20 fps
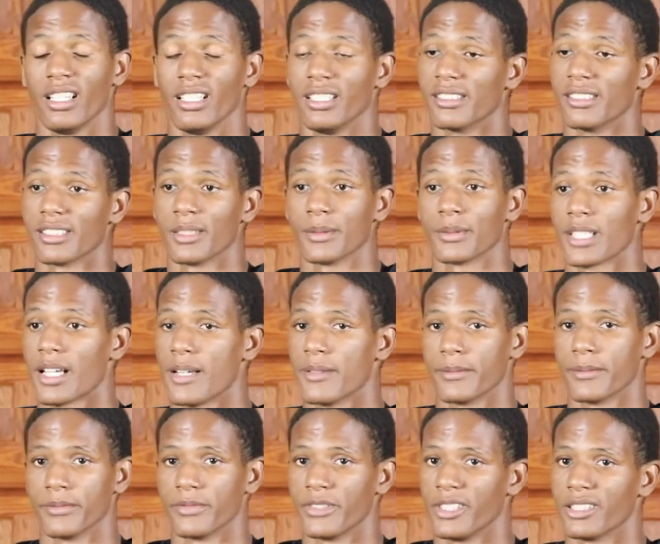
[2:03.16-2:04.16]
sometimes
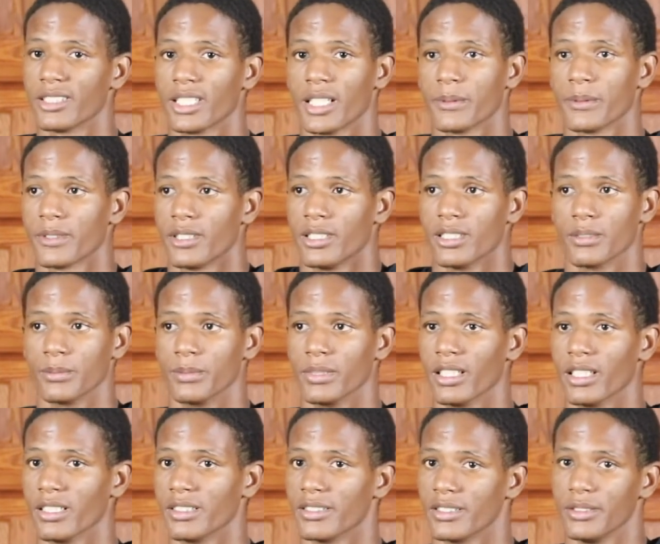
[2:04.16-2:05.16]
them FaceTime calls would be
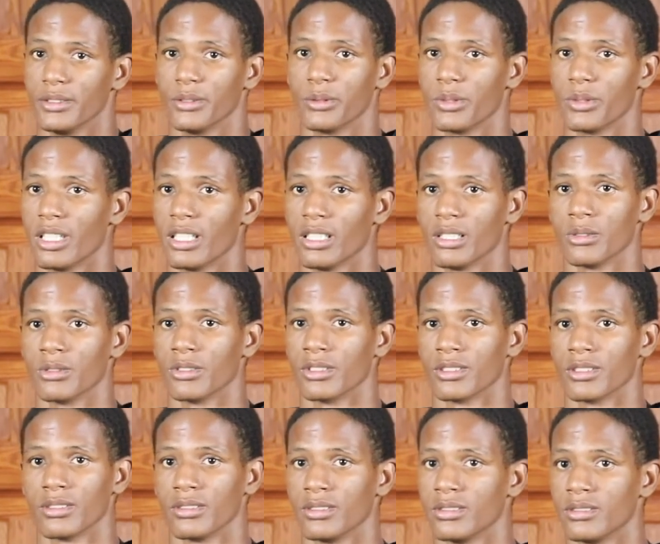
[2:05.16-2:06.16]
like 2-3
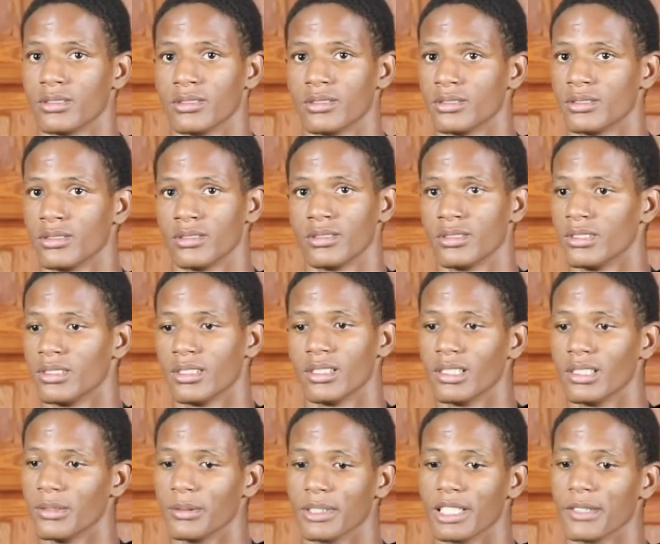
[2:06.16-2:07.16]
hours.
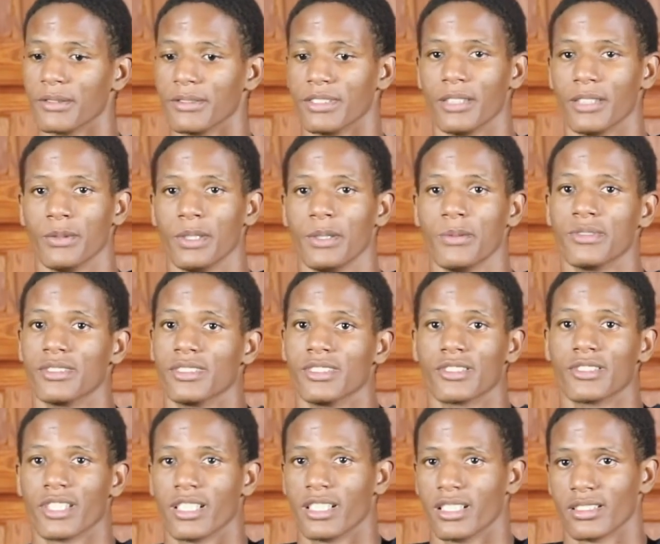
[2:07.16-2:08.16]
We was
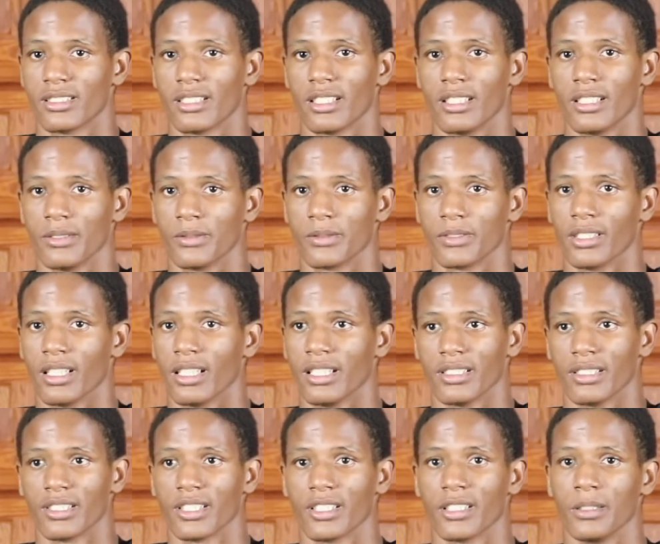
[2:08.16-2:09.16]
just trying to set up for
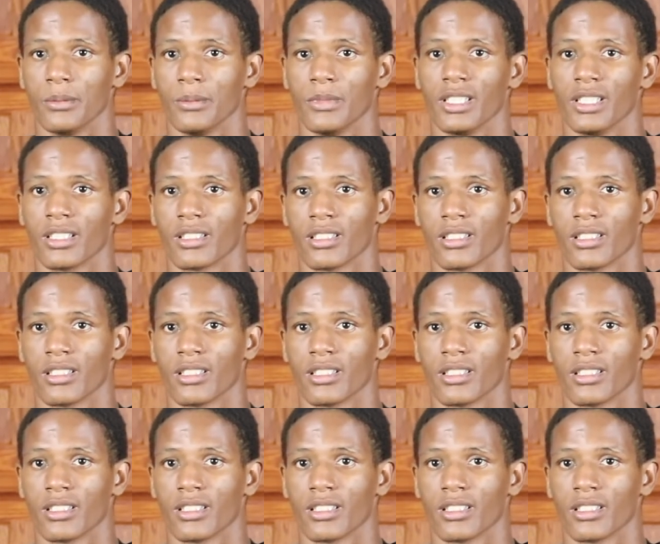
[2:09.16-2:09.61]
30-minute